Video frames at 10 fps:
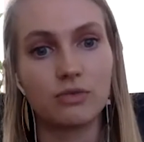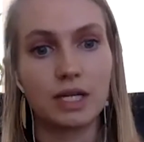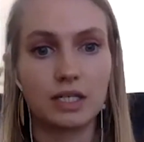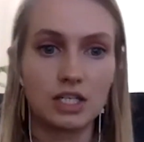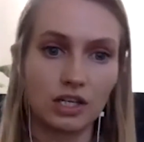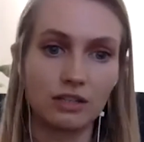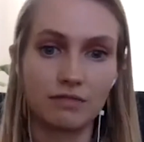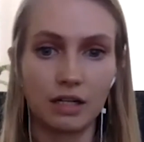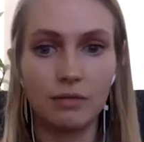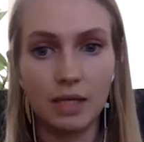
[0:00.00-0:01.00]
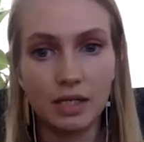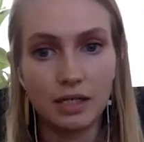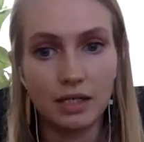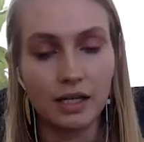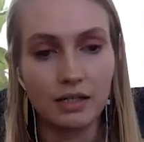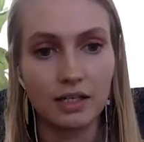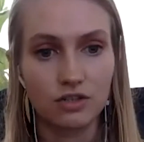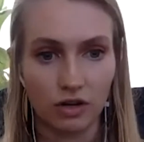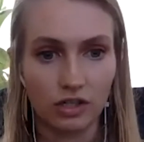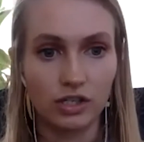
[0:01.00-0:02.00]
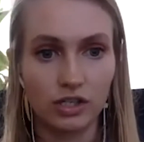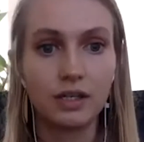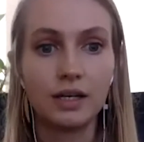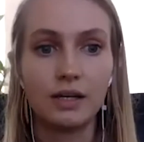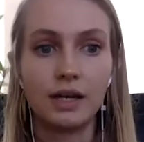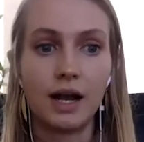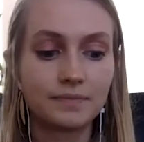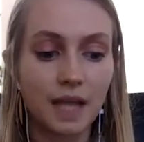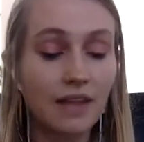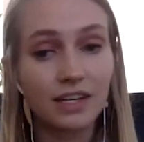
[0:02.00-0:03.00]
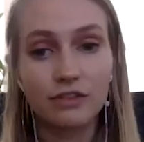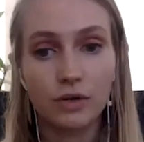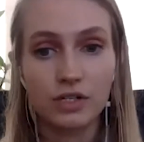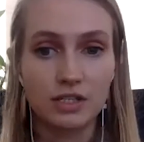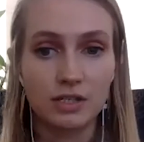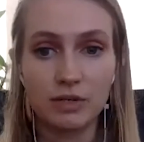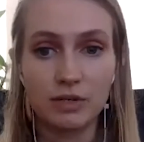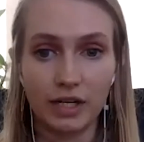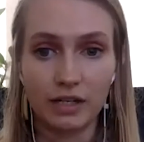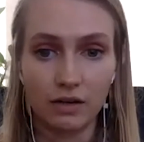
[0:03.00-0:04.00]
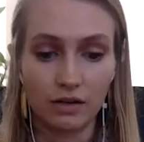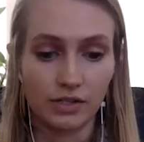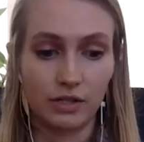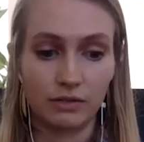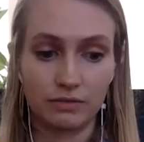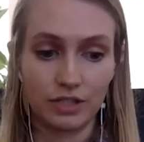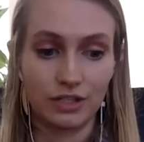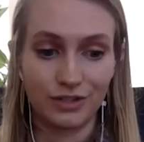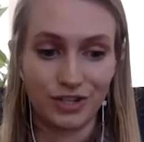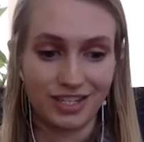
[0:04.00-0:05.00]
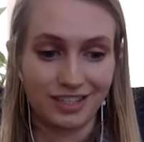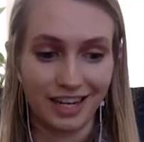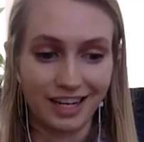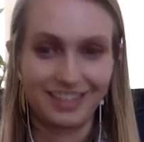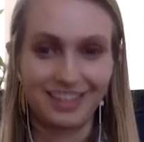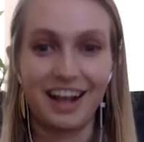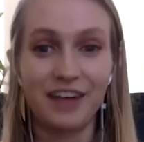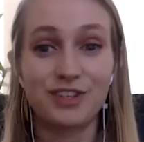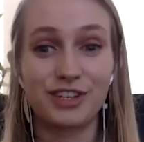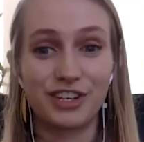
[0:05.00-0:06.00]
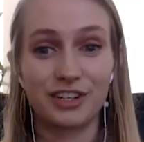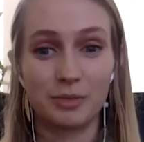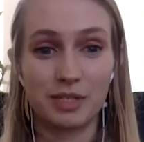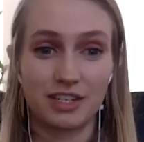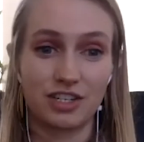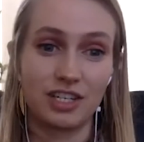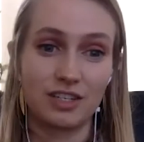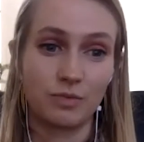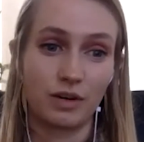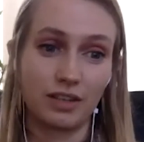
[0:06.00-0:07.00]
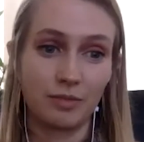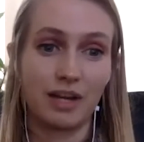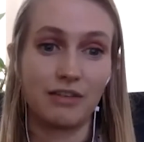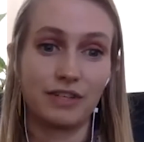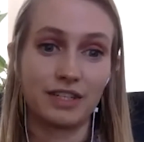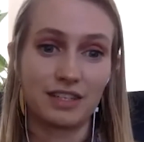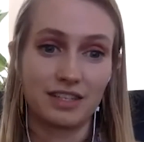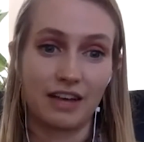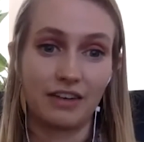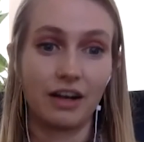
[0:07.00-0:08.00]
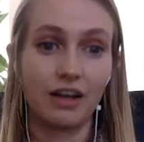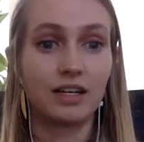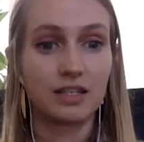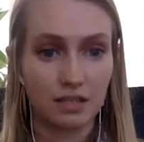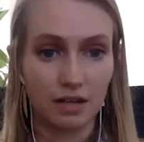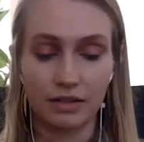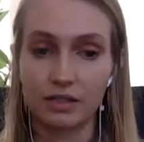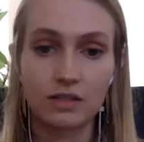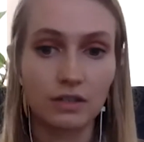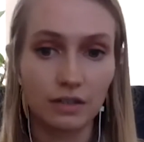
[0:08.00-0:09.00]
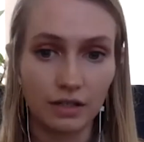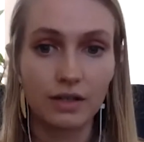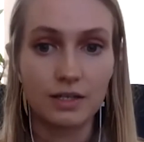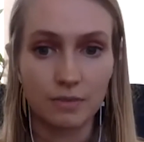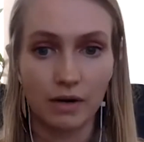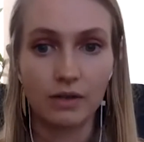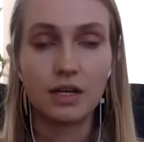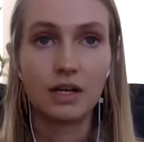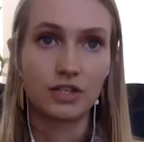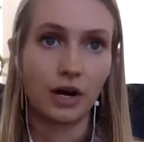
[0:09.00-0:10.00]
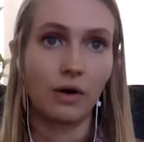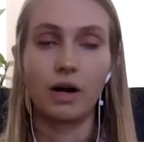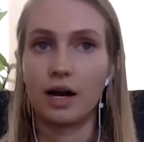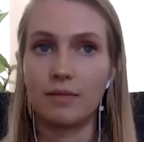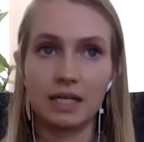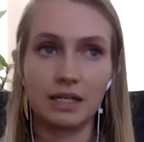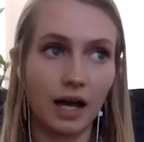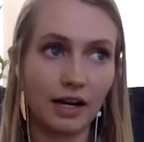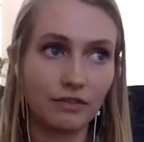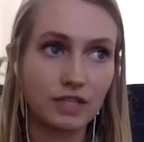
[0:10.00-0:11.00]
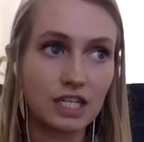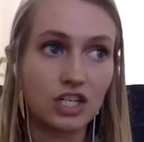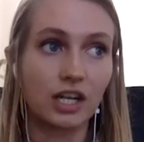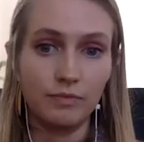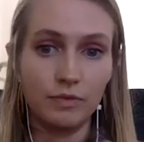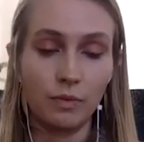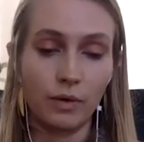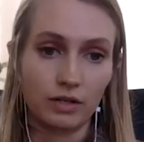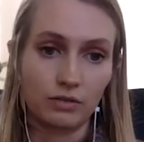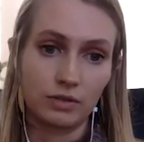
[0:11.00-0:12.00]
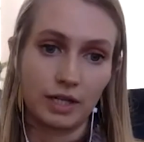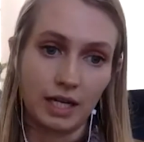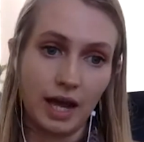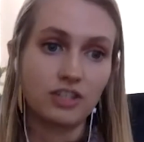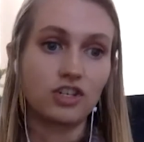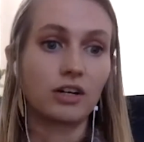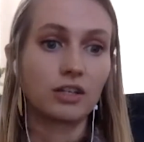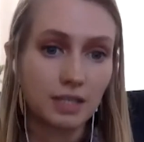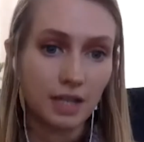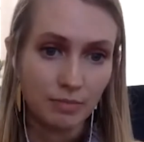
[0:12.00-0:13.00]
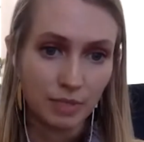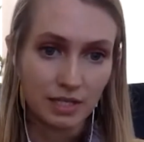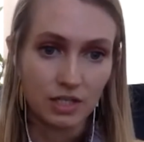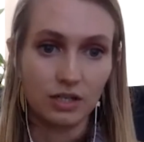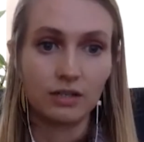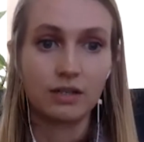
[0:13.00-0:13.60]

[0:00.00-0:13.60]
teaching development and instruction. And then, of course, to be frank, also, just like how secure the position is, what are the benefits, et cetera, is another concern as well. So, I mean, a lot of teaching work through like an adjunct type position,